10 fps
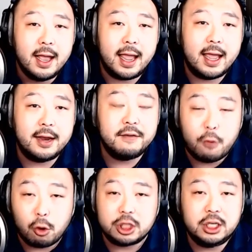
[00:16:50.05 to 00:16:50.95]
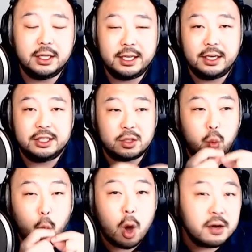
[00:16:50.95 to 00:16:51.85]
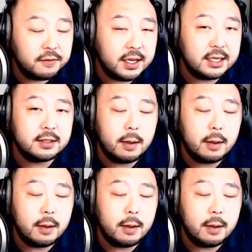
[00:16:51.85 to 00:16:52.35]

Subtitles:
And unfortunately, just one of these